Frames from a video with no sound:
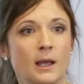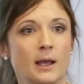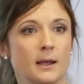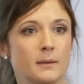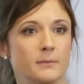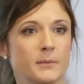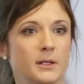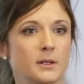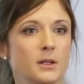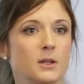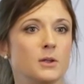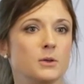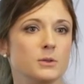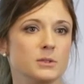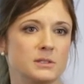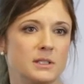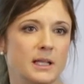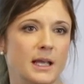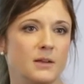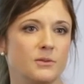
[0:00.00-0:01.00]
and
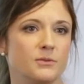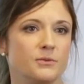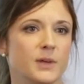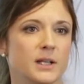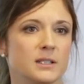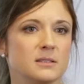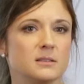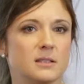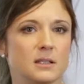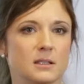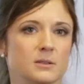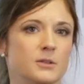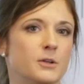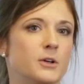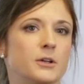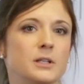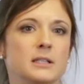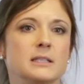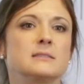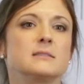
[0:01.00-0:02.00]
used a fixed yield
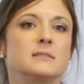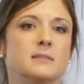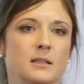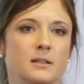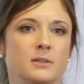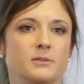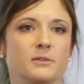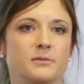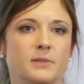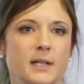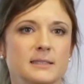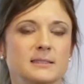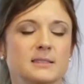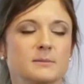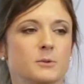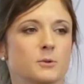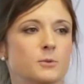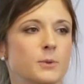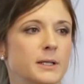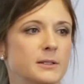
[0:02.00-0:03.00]
hurdle instead of a
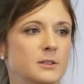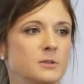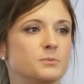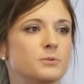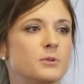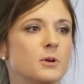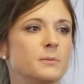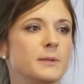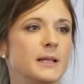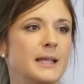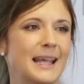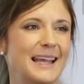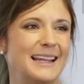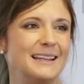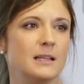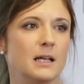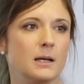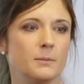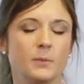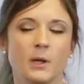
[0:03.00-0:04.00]
flexible one, you'd probably
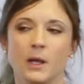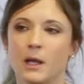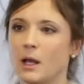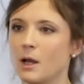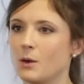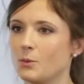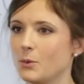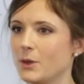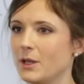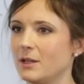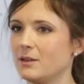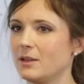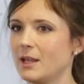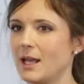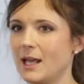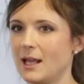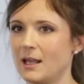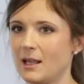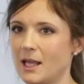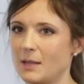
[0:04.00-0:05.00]
end up with
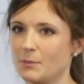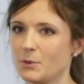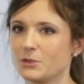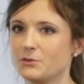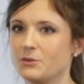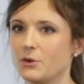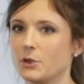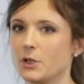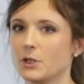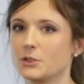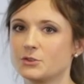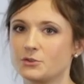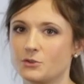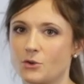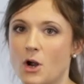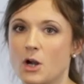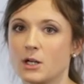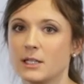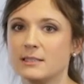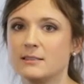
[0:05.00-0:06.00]
a portfolio
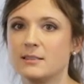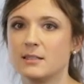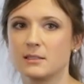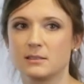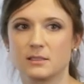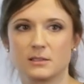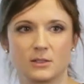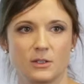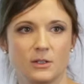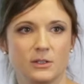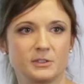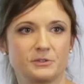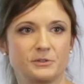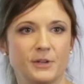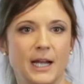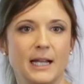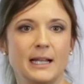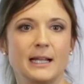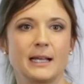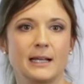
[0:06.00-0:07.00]
strongly tilted to
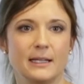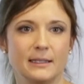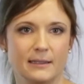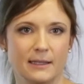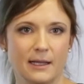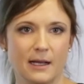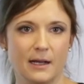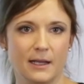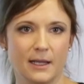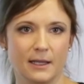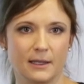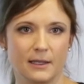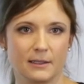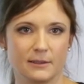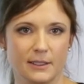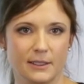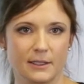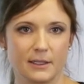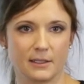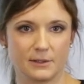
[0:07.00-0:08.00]
Australia and the higher
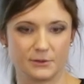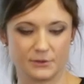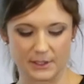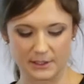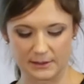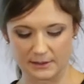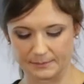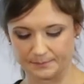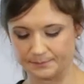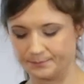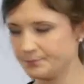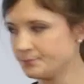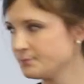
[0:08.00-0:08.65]
yielding countries.